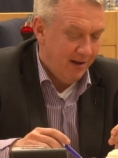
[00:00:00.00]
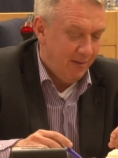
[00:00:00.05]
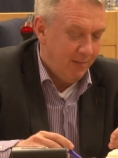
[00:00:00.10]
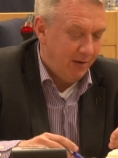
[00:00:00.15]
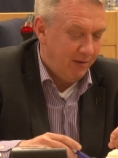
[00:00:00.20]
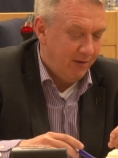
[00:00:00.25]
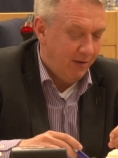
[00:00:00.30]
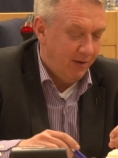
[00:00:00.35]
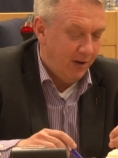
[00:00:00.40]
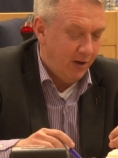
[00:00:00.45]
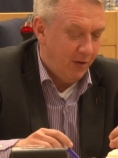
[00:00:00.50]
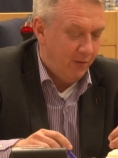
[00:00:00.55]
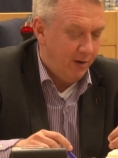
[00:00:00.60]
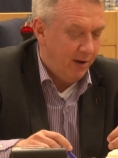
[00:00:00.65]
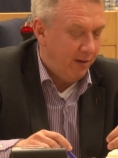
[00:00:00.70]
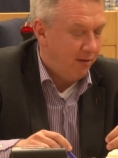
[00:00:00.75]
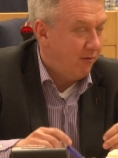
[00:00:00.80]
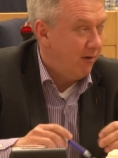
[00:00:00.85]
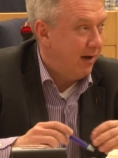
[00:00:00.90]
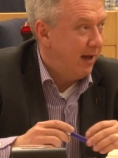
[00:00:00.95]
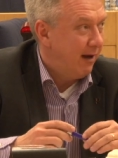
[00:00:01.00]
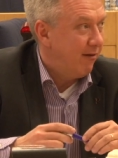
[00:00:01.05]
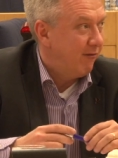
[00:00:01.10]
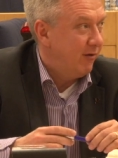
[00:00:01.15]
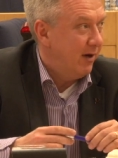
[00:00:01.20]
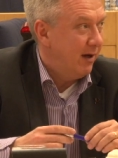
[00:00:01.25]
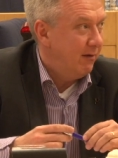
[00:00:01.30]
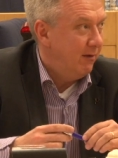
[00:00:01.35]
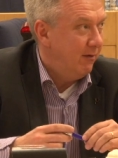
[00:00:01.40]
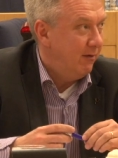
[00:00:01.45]
about a no-disconnect
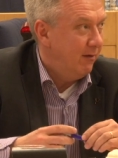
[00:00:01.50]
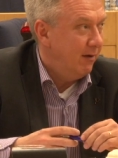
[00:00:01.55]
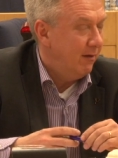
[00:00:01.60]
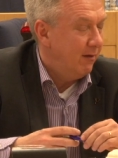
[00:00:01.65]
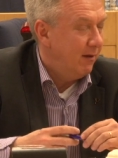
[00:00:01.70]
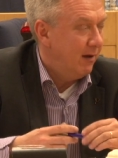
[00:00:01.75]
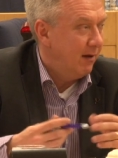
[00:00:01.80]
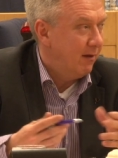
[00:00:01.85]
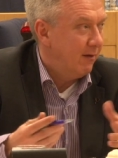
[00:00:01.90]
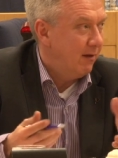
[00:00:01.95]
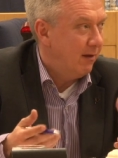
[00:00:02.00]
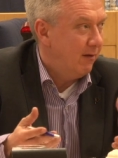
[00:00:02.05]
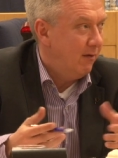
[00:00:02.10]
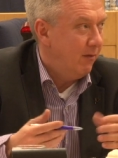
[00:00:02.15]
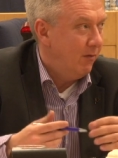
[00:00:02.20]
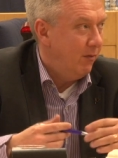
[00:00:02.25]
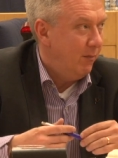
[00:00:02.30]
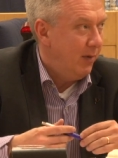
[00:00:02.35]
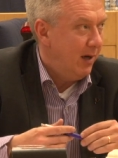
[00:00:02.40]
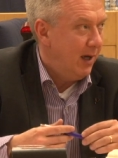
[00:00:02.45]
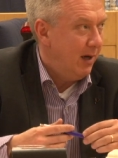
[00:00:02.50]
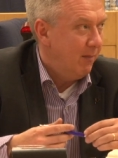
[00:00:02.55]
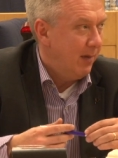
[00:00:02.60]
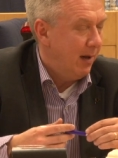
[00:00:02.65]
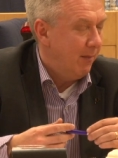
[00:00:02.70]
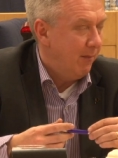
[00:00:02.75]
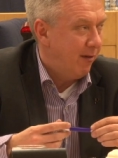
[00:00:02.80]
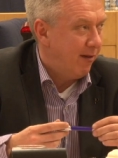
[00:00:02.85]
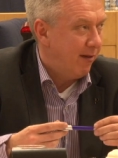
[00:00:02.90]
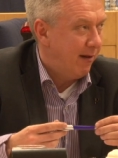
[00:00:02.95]
strategy, that European
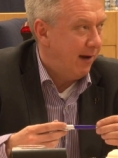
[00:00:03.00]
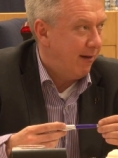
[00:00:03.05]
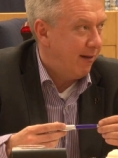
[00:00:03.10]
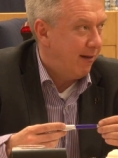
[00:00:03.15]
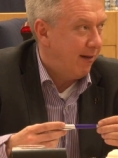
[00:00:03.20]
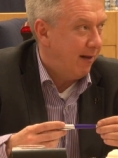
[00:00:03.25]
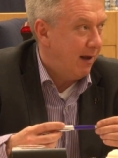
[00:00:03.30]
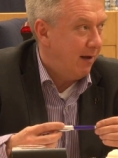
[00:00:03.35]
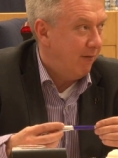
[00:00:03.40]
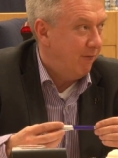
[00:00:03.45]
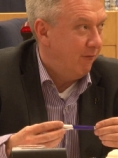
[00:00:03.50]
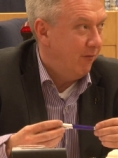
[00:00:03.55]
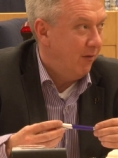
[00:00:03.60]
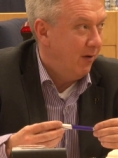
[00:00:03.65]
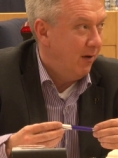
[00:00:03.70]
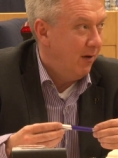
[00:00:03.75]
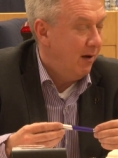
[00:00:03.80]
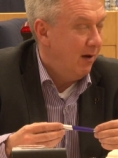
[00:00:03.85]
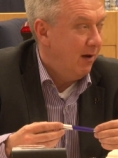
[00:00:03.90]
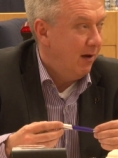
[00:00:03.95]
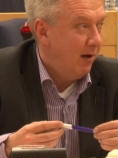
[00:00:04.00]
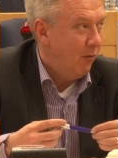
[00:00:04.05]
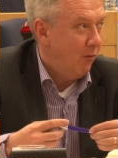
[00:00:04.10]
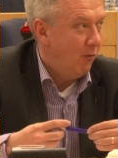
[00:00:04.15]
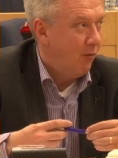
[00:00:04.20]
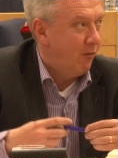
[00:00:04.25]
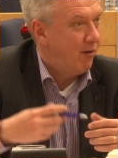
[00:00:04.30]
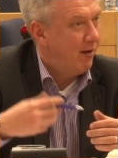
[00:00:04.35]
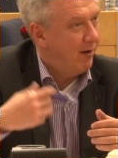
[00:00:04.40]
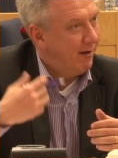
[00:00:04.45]
member states have
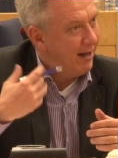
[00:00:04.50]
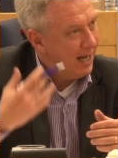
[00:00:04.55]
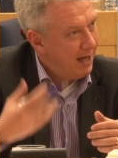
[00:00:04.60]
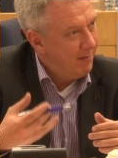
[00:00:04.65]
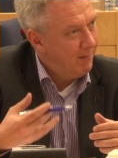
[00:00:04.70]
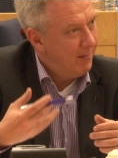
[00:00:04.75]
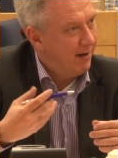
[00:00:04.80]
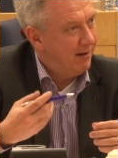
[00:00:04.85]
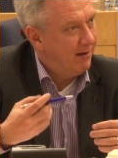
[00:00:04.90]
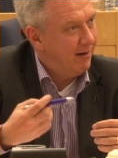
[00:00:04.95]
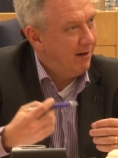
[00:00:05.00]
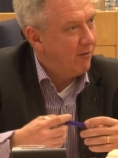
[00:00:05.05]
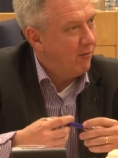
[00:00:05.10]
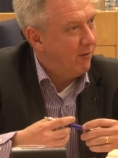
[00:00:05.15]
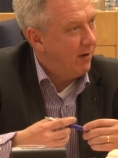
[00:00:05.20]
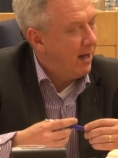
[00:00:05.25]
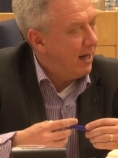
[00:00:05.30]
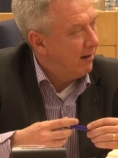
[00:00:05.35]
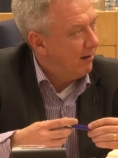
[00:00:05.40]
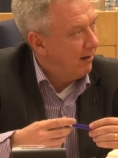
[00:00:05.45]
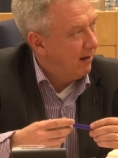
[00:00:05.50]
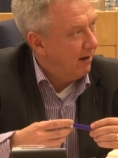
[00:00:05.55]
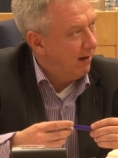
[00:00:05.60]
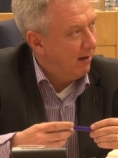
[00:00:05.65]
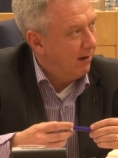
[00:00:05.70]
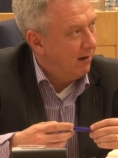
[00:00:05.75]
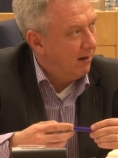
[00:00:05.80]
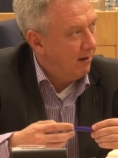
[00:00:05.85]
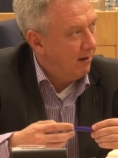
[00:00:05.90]
laws that aim at disconnecting